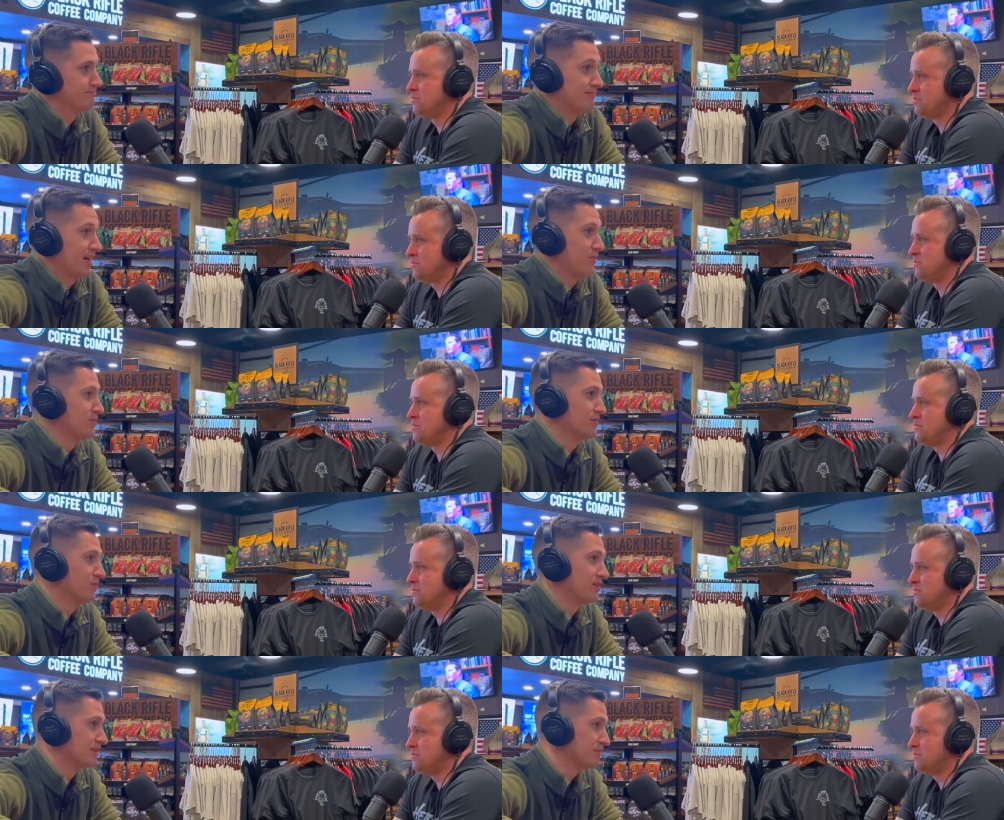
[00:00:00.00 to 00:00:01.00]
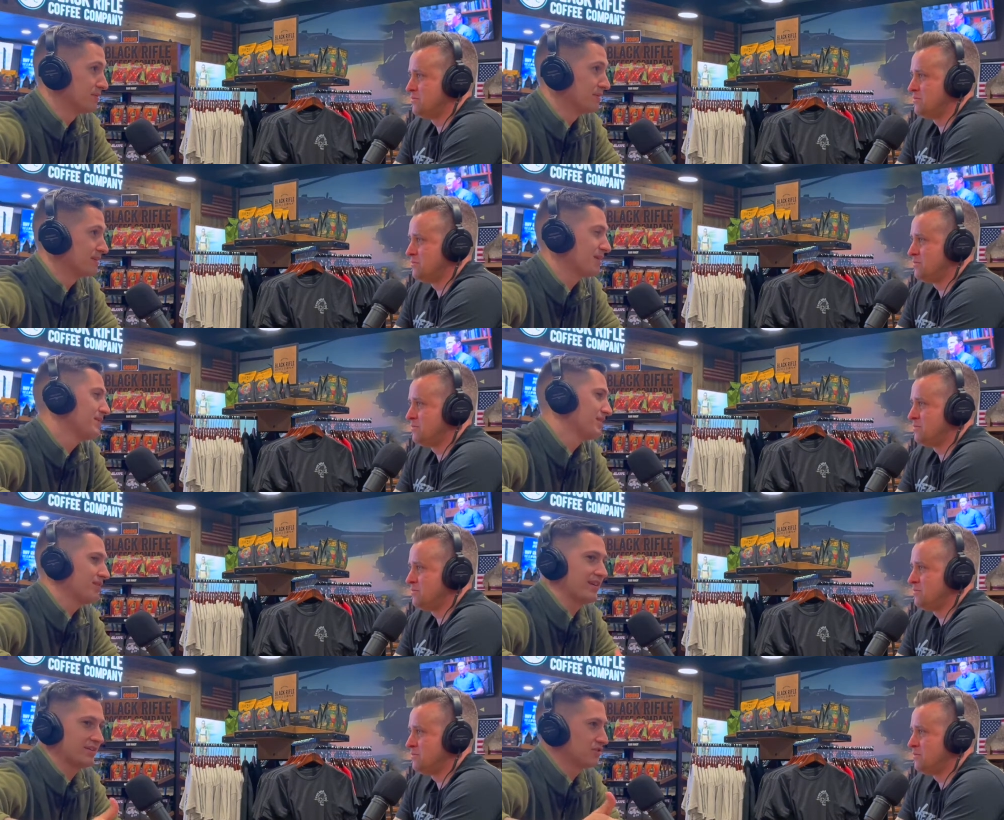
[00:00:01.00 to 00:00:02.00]
Speaker 1: I wouldn't want them on my. Th- I mean,
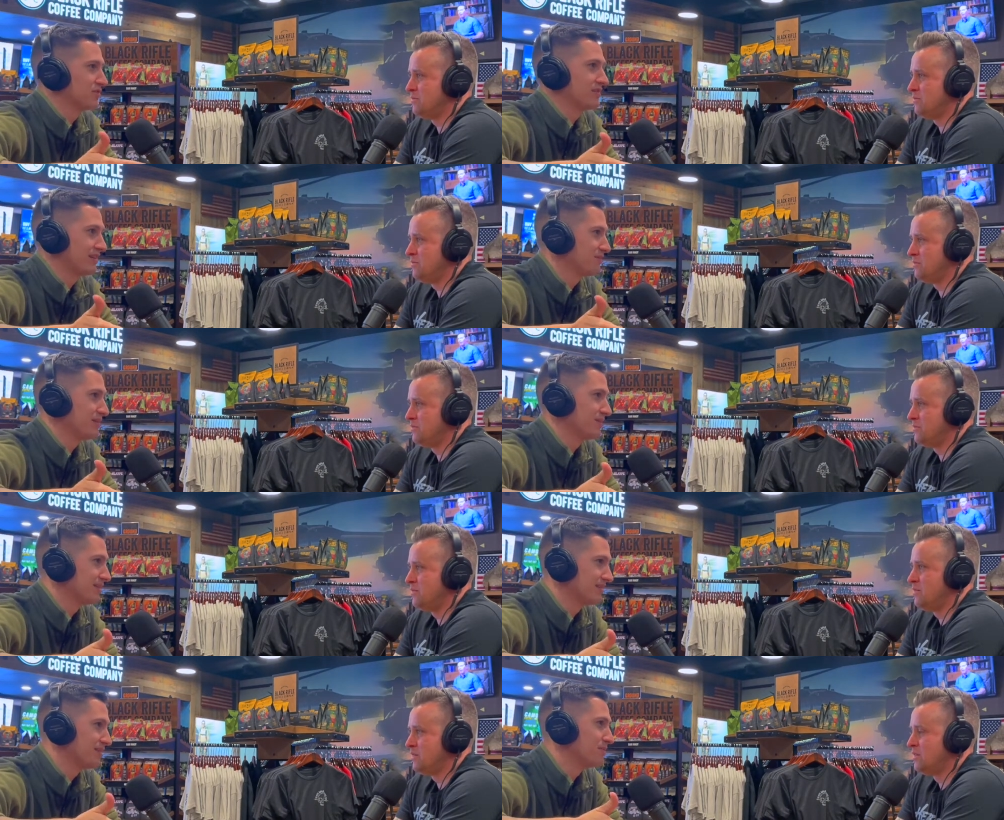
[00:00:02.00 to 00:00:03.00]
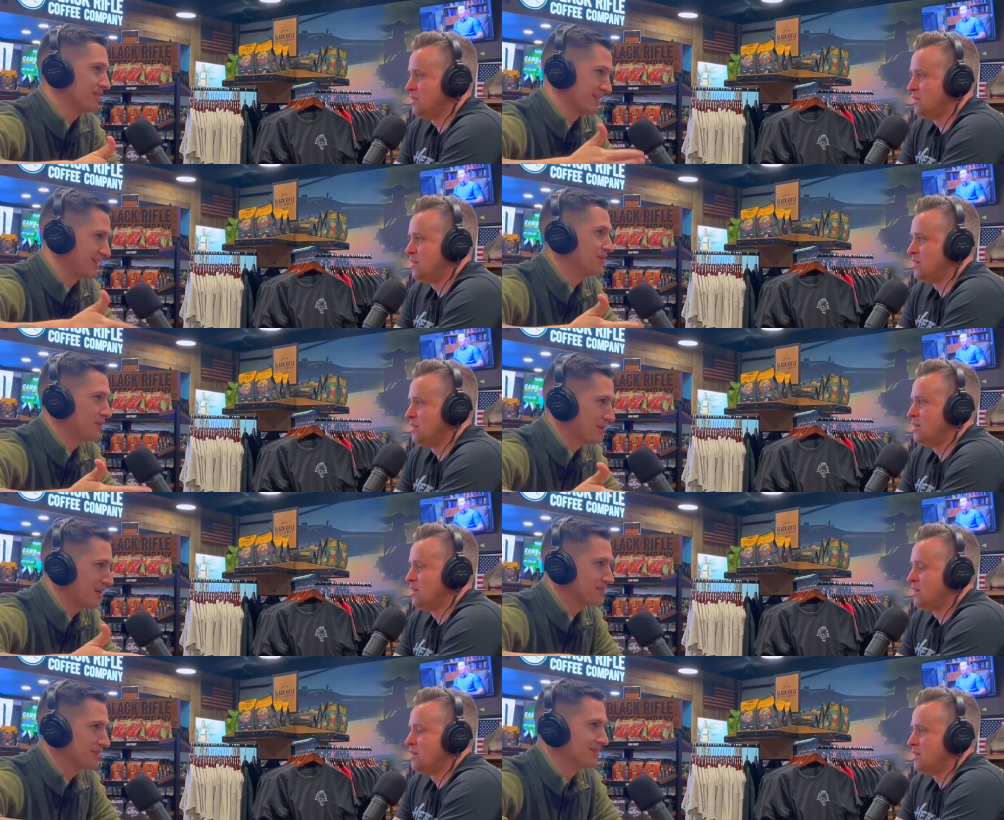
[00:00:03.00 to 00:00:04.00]
okay, sure, they can be on my team, but like, you know what I
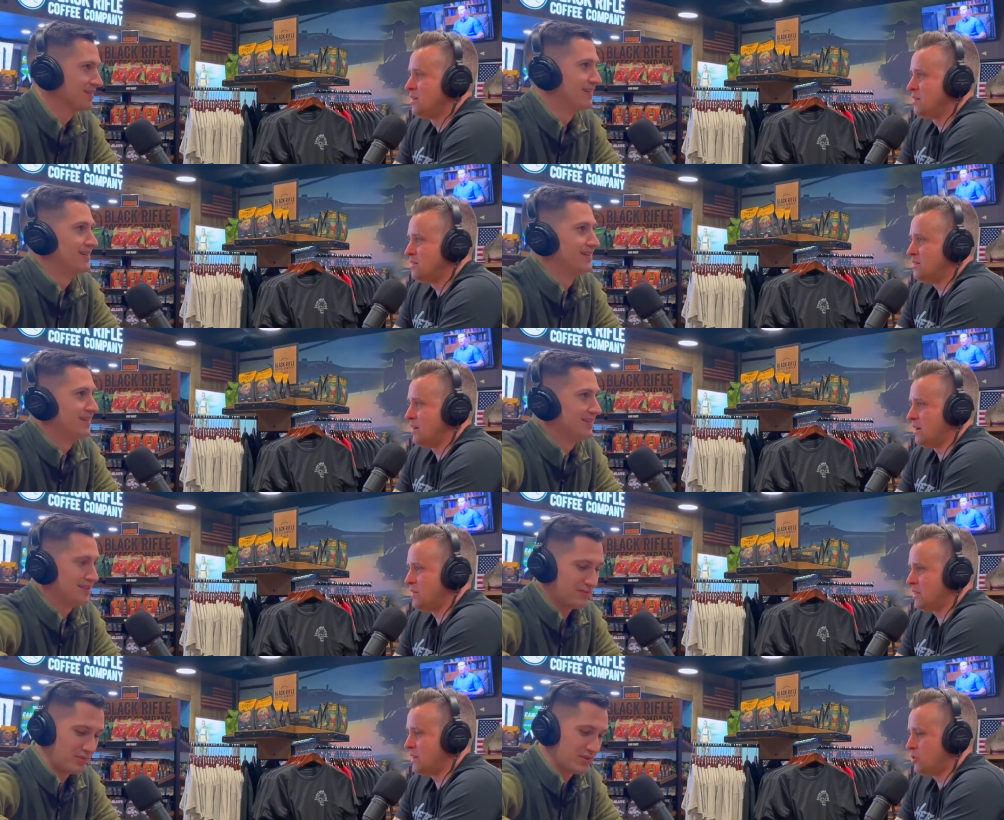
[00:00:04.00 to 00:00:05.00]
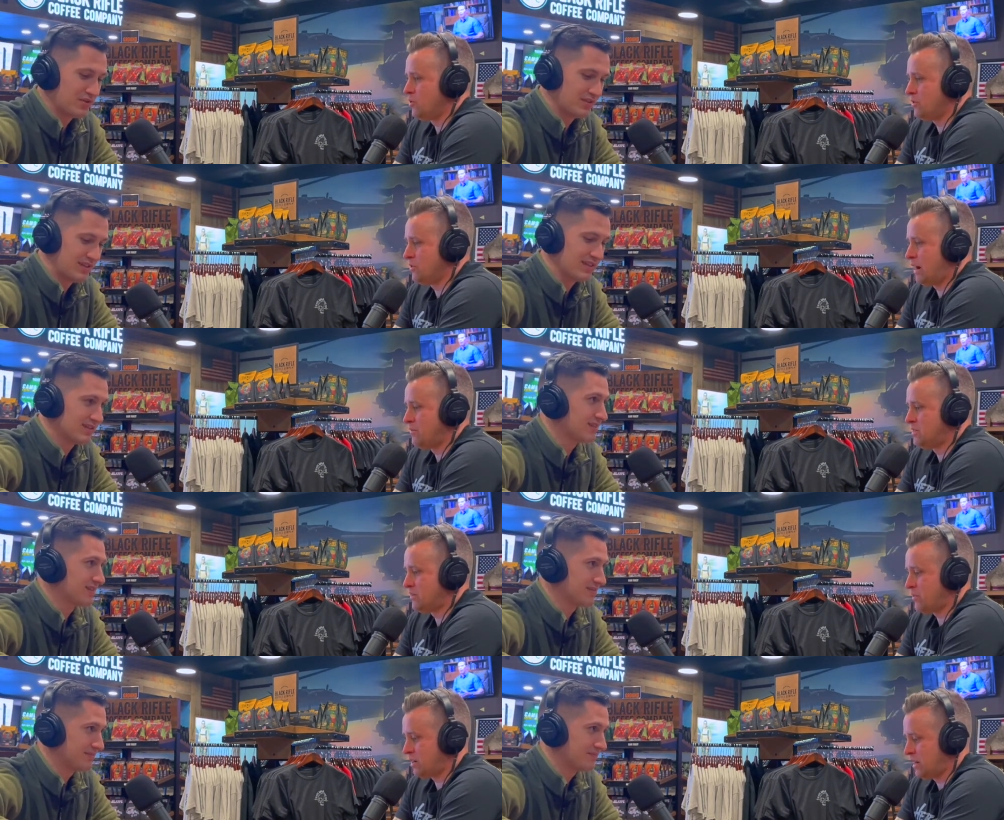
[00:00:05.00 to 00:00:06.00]
mean. Yeah, the they, person you, you have a
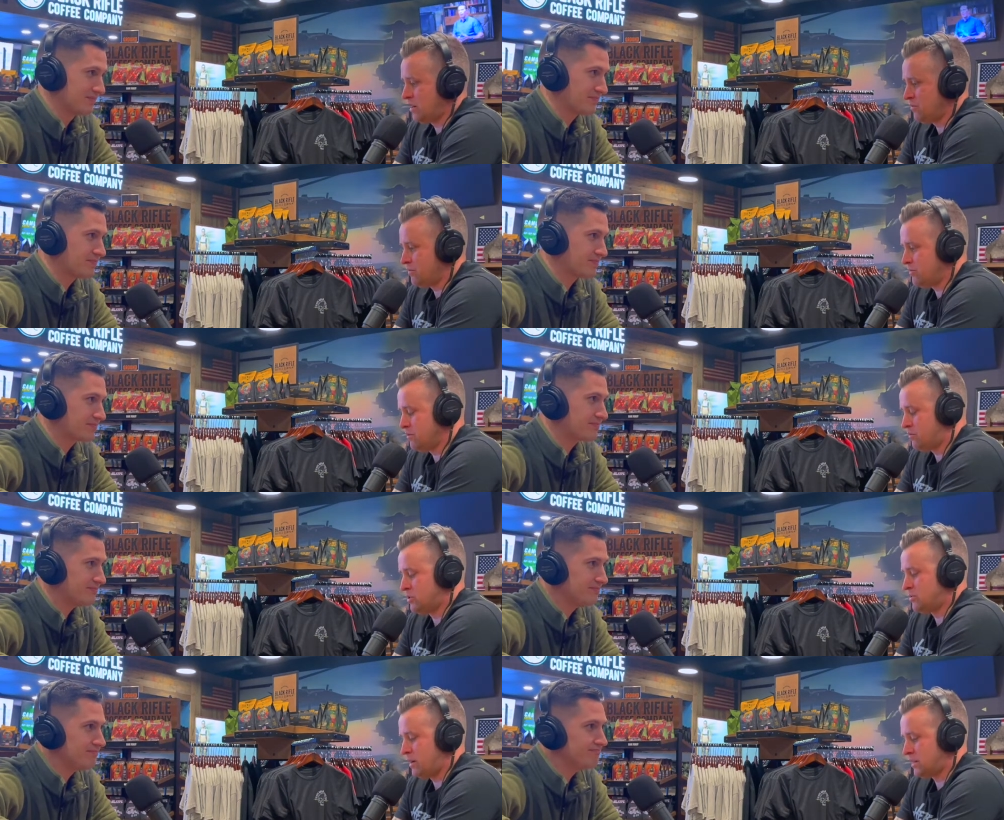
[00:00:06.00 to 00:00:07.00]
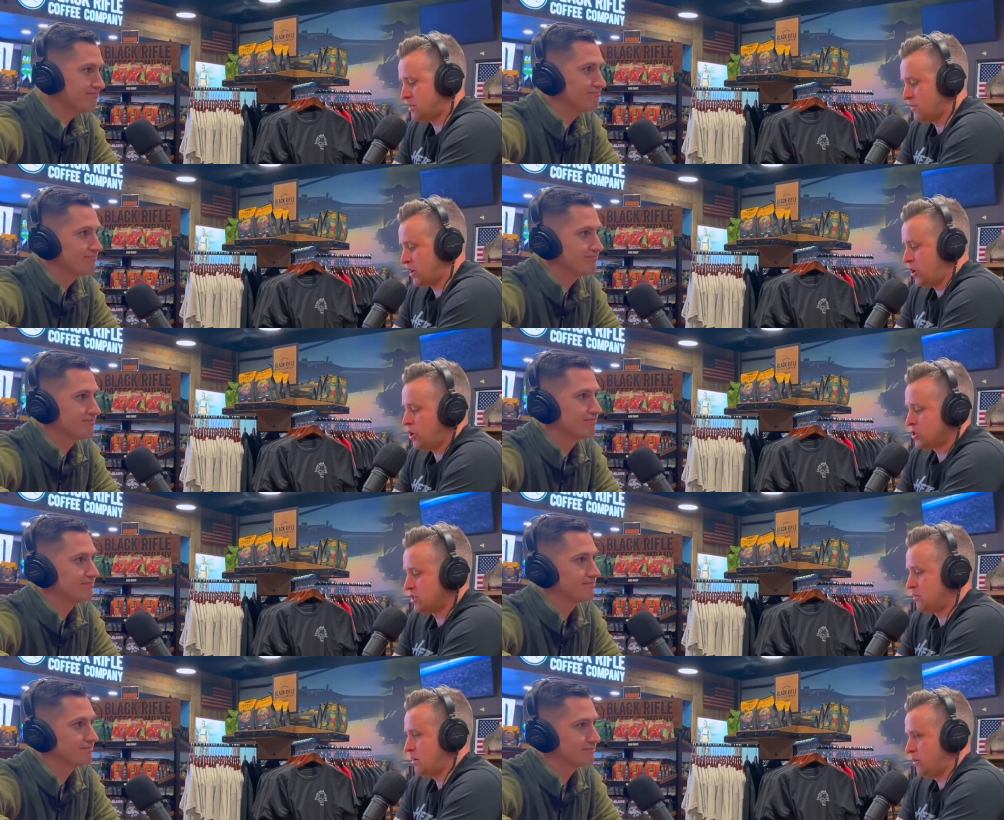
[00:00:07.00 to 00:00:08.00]
different
Speaker 2: kind of perspective and caution
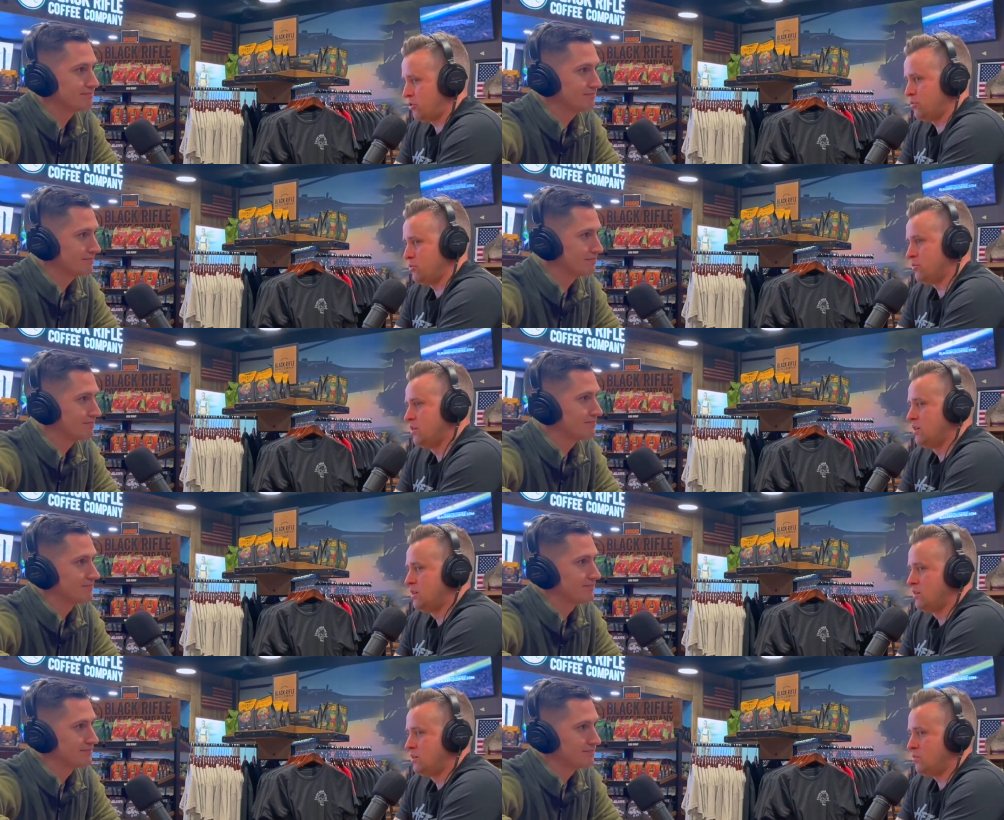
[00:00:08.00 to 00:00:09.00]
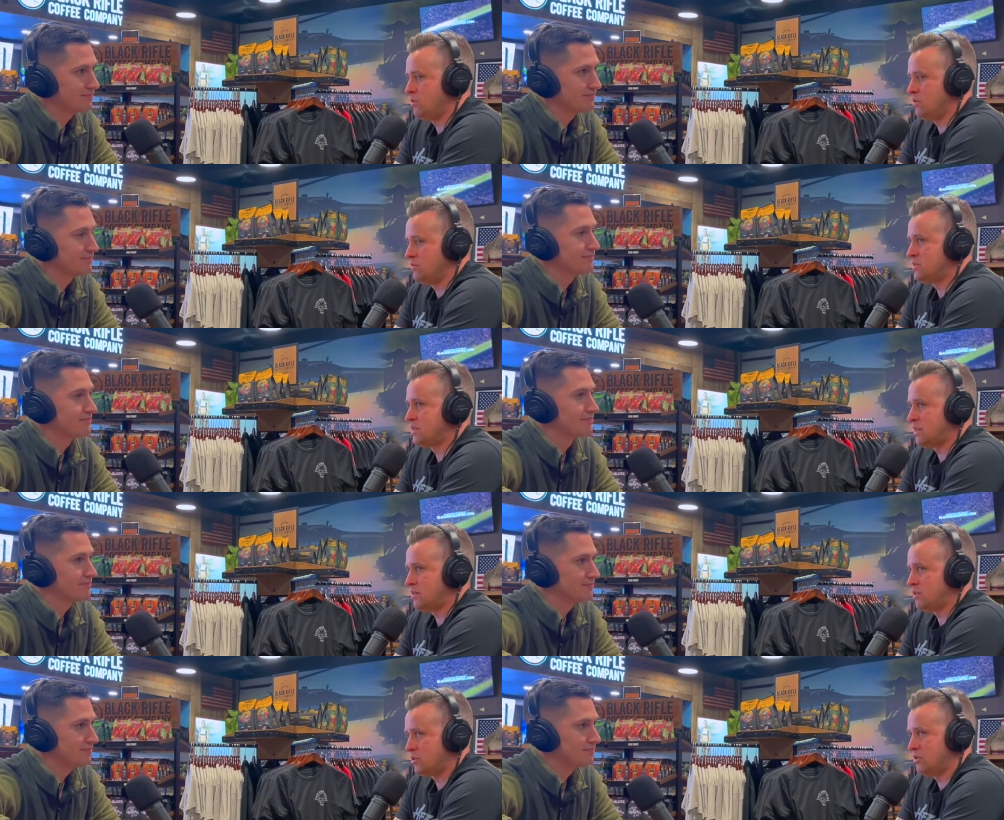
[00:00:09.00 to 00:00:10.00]
about you when you've seen
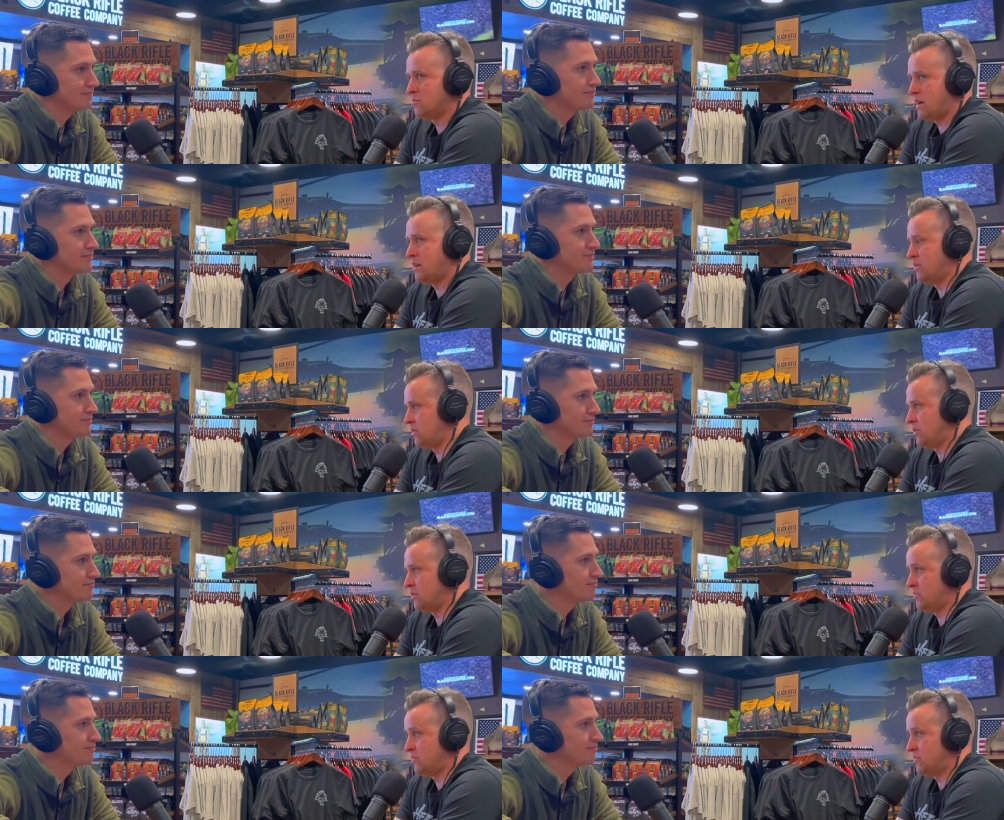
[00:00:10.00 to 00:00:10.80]
the good, the bad, and the ugly